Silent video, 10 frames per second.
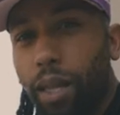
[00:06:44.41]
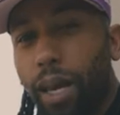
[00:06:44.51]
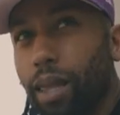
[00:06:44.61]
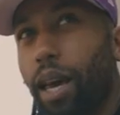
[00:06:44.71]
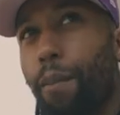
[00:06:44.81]

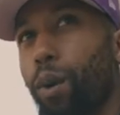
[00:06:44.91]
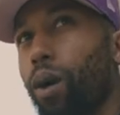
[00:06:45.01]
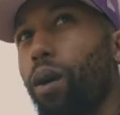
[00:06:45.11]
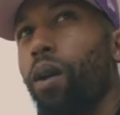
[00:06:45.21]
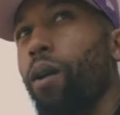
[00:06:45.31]
like that,
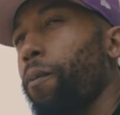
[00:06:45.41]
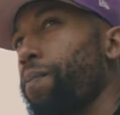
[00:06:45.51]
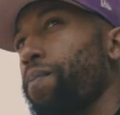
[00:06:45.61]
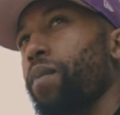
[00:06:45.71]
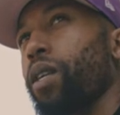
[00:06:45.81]
but
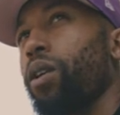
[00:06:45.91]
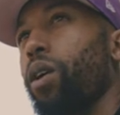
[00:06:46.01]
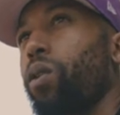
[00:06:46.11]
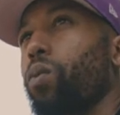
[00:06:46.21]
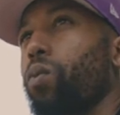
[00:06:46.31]
you know,